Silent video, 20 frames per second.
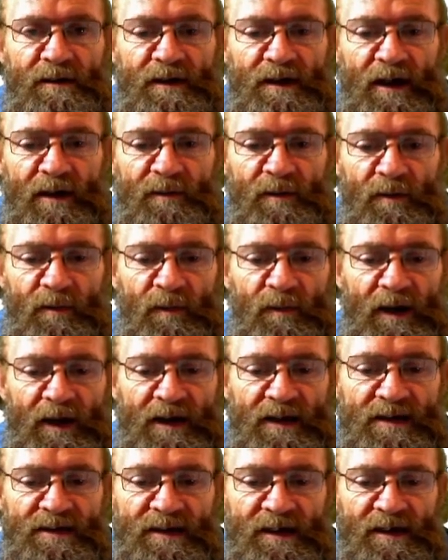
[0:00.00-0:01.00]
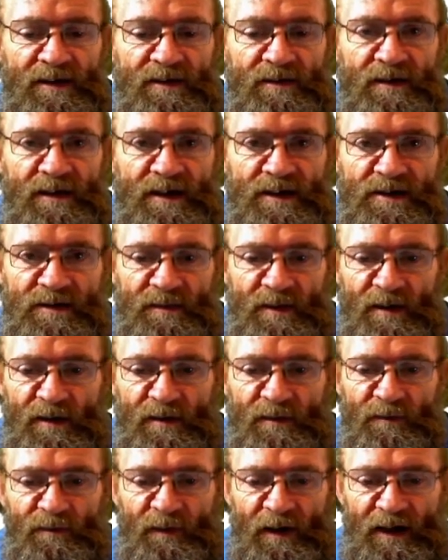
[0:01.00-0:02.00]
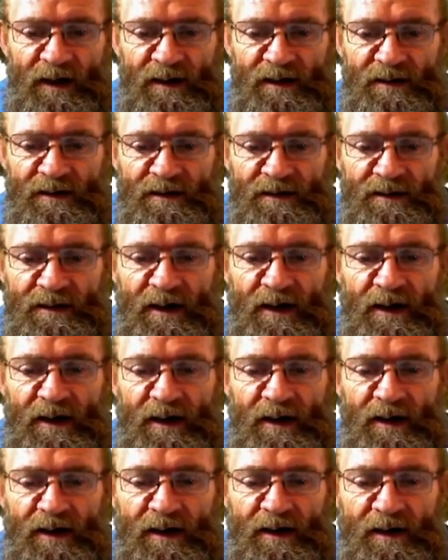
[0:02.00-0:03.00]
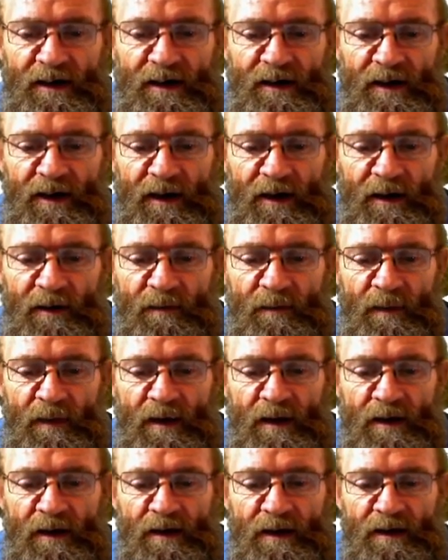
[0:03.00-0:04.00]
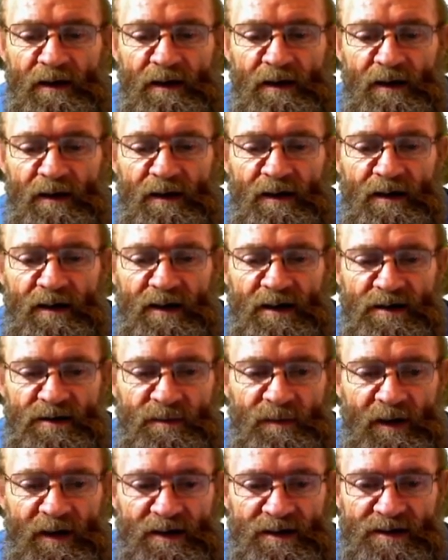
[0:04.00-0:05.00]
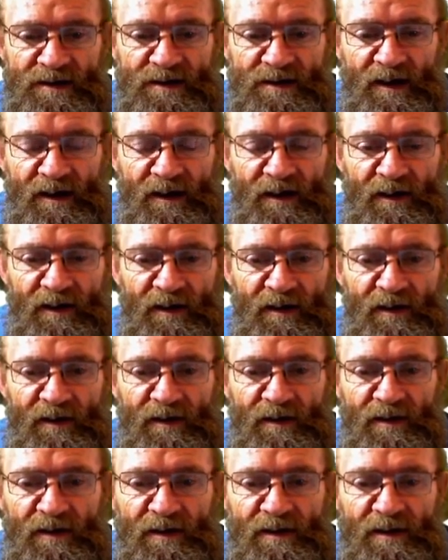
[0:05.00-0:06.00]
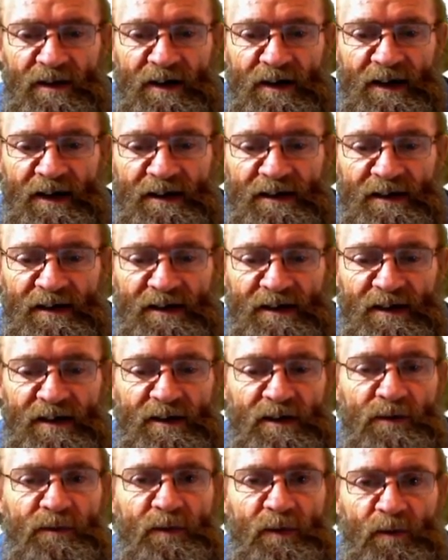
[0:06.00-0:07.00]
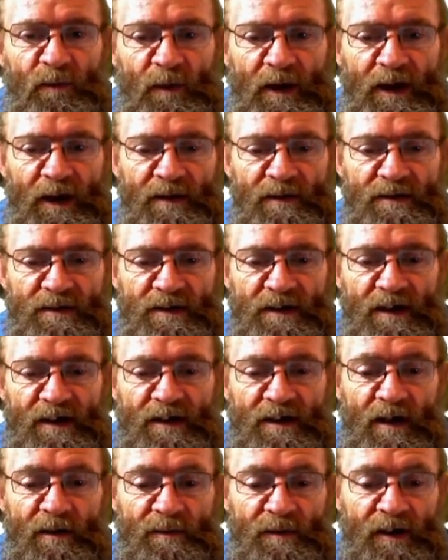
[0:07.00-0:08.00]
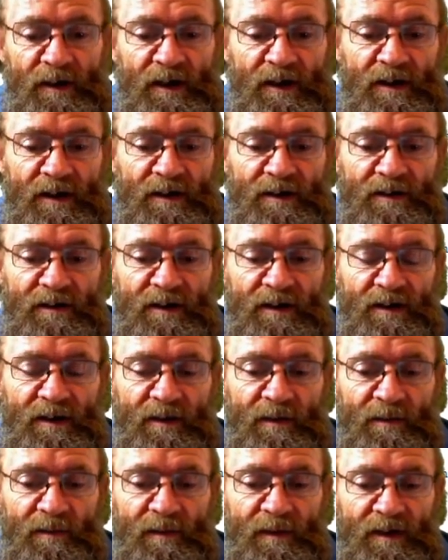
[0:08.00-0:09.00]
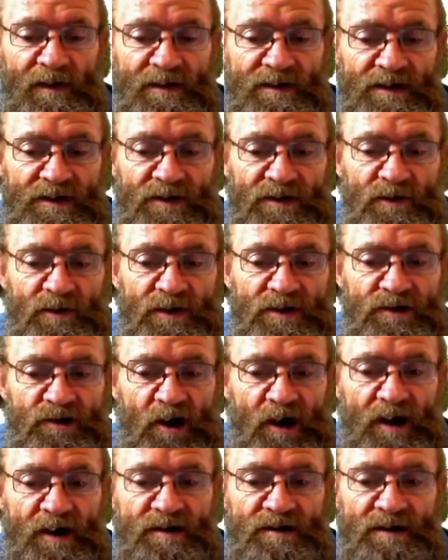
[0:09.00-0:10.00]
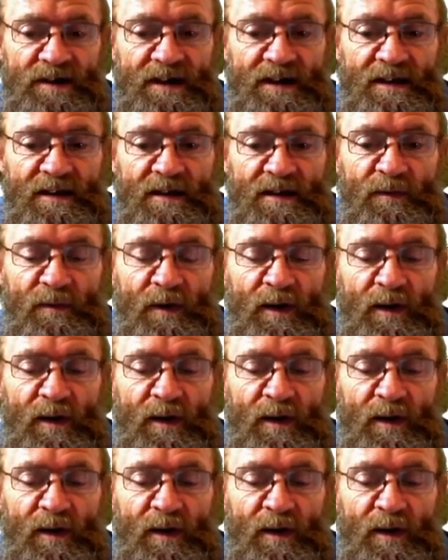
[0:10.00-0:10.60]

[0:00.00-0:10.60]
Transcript: come and play inside your XML file and express the data in a different way. I'm gonna just do a change in the